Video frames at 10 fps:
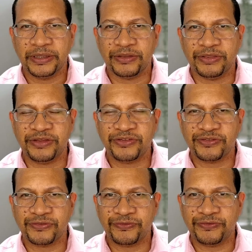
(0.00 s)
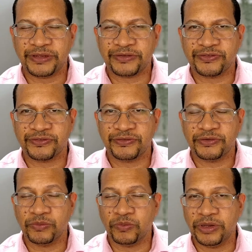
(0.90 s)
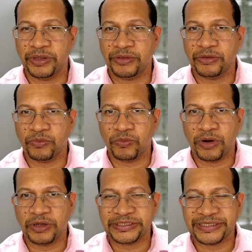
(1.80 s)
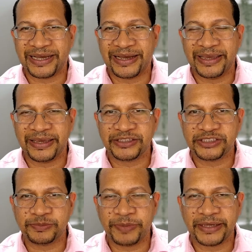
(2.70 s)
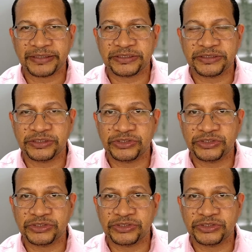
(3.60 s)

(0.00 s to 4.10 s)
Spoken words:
this fits with what I expect